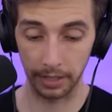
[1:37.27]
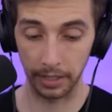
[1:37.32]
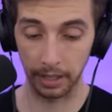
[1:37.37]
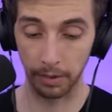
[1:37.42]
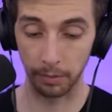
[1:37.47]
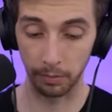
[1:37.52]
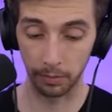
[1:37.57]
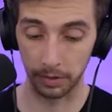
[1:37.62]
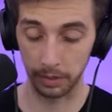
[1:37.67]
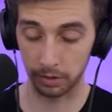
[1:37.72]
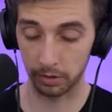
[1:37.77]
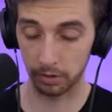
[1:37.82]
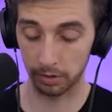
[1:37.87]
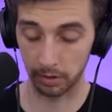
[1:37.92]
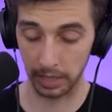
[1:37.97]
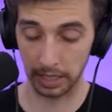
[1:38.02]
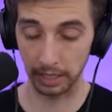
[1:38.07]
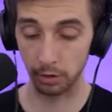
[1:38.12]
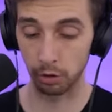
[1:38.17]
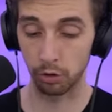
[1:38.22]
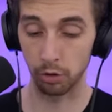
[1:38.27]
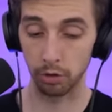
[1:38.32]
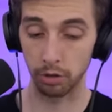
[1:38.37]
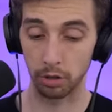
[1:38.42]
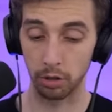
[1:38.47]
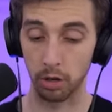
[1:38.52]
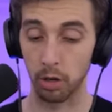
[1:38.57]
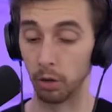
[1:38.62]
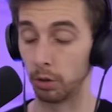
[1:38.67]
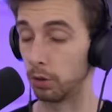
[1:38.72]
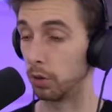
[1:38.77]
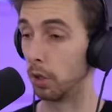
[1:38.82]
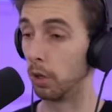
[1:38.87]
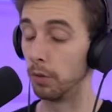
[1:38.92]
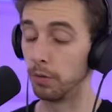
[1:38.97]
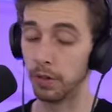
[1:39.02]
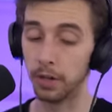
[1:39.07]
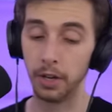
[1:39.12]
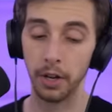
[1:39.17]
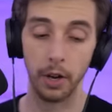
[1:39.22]
Uh, this thing's just clocked
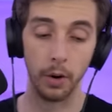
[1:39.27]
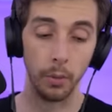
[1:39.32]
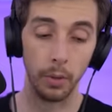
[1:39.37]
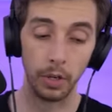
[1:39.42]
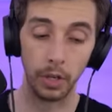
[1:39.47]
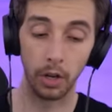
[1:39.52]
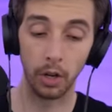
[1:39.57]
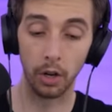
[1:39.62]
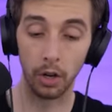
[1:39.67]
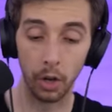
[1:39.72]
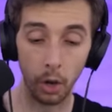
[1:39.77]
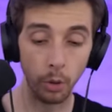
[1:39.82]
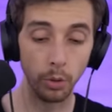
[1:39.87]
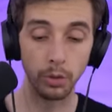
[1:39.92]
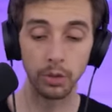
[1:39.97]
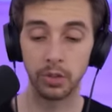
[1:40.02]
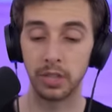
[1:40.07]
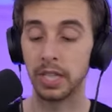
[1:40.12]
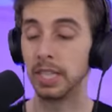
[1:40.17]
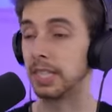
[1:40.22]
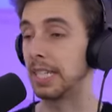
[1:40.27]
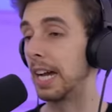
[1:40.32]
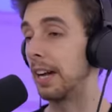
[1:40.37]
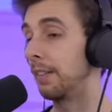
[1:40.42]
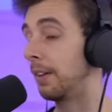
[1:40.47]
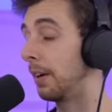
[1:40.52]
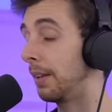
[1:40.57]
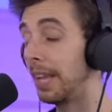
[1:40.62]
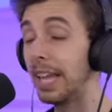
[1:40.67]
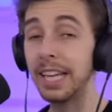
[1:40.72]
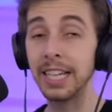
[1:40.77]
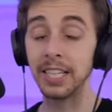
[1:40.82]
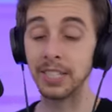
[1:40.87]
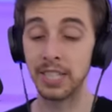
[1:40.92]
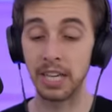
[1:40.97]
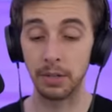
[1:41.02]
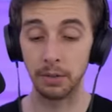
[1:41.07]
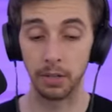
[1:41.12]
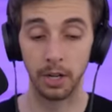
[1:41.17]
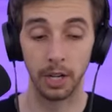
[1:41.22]
over. We got loads of things. I, like I
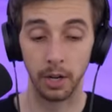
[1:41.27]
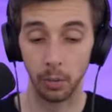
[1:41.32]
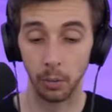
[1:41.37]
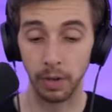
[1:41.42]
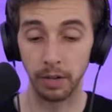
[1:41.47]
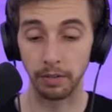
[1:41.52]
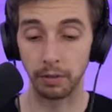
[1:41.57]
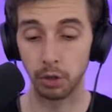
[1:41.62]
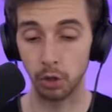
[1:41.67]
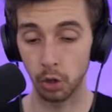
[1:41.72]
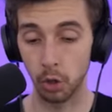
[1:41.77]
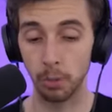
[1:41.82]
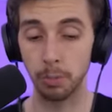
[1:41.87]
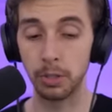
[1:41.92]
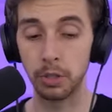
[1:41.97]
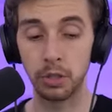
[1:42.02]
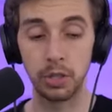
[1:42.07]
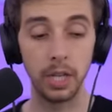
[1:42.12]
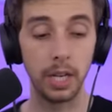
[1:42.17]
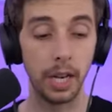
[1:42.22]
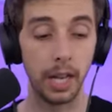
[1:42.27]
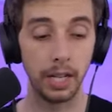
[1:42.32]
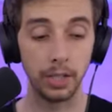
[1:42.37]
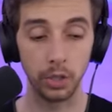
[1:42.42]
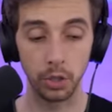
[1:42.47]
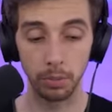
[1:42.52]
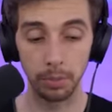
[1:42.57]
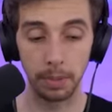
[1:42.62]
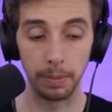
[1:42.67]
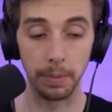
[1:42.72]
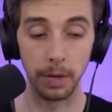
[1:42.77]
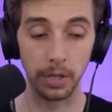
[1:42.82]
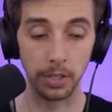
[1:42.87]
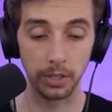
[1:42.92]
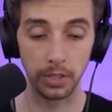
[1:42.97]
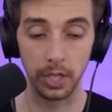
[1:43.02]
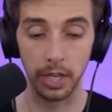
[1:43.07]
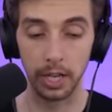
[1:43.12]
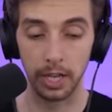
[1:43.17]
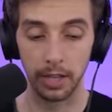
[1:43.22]
said, we have so much DNA, so many
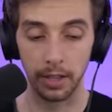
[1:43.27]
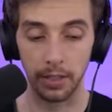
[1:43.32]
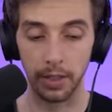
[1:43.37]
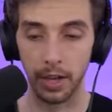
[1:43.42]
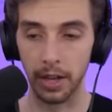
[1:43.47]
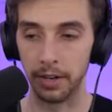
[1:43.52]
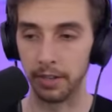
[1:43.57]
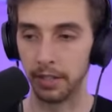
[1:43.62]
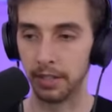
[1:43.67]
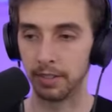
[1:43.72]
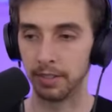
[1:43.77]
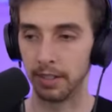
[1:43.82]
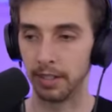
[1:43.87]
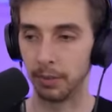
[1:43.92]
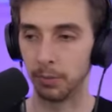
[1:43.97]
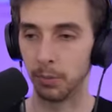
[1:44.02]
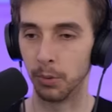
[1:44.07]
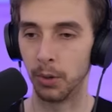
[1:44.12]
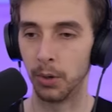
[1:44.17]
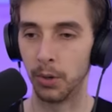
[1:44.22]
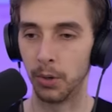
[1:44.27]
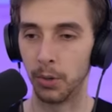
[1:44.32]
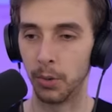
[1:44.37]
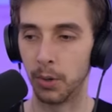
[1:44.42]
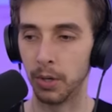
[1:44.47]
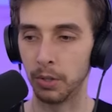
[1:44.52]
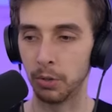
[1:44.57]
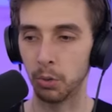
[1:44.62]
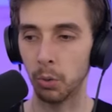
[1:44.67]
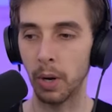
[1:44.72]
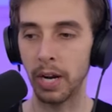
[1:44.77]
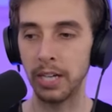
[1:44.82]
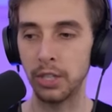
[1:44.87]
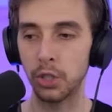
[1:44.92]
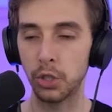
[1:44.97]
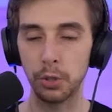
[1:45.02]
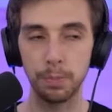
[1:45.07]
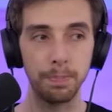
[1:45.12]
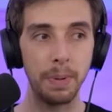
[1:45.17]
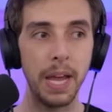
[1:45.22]
books, that it's like, whoa, what do I
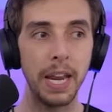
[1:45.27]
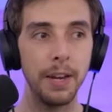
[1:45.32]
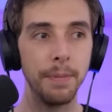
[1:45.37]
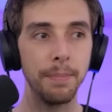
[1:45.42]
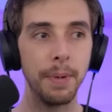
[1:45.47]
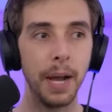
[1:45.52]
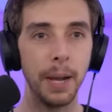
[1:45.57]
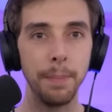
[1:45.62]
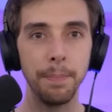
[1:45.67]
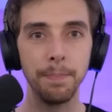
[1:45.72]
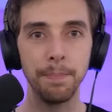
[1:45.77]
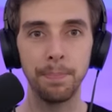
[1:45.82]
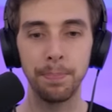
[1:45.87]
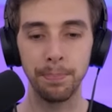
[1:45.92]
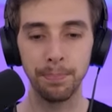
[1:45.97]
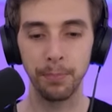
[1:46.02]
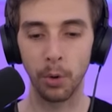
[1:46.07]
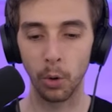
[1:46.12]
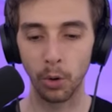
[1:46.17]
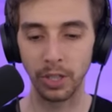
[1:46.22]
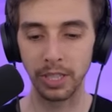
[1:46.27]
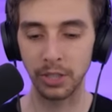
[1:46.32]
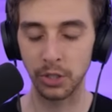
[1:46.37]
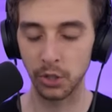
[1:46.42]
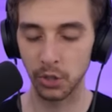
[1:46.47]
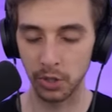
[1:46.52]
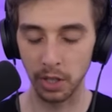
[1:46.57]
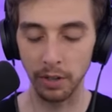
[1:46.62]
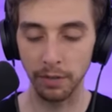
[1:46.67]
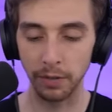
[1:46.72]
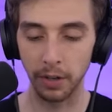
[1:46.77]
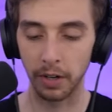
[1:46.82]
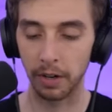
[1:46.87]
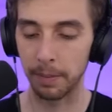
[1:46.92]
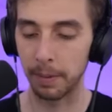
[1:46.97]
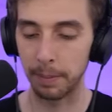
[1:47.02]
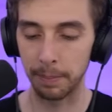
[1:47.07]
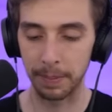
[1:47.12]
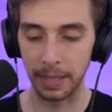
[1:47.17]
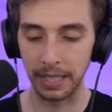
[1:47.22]
spend my all this stuff on? I
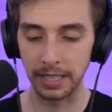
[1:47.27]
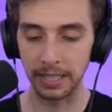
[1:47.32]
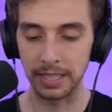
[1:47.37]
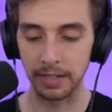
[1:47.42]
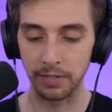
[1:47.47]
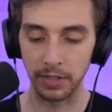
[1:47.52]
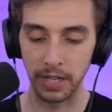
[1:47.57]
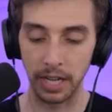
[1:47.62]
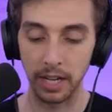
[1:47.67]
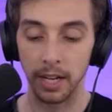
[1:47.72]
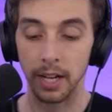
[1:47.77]
mean, playing this every day.